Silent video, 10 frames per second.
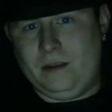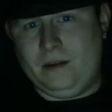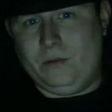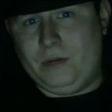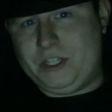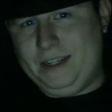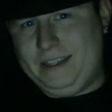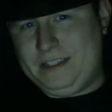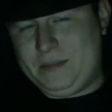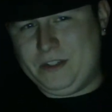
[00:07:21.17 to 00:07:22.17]
Which
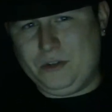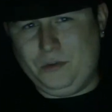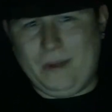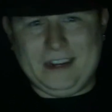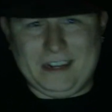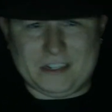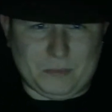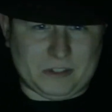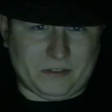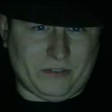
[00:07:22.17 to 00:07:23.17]
leads me to my next
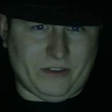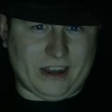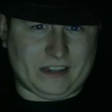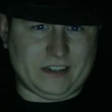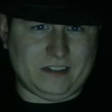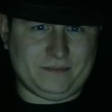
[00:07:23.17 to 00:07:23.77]
bit of advice.